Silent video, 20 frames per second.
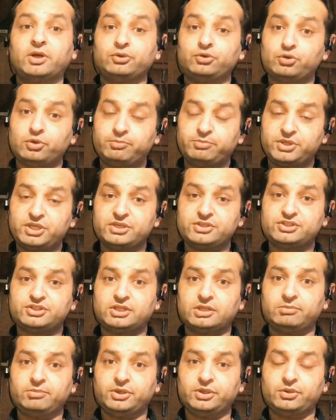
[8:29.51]
your
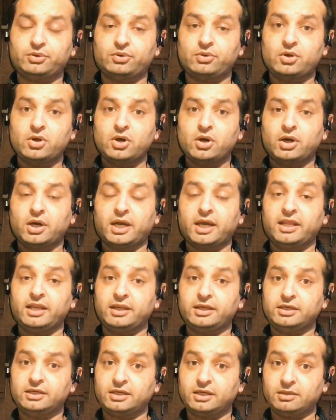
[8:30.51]
PSW,
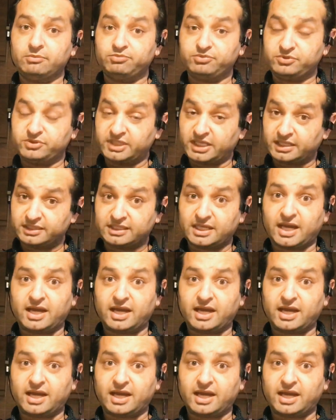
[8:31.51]
and that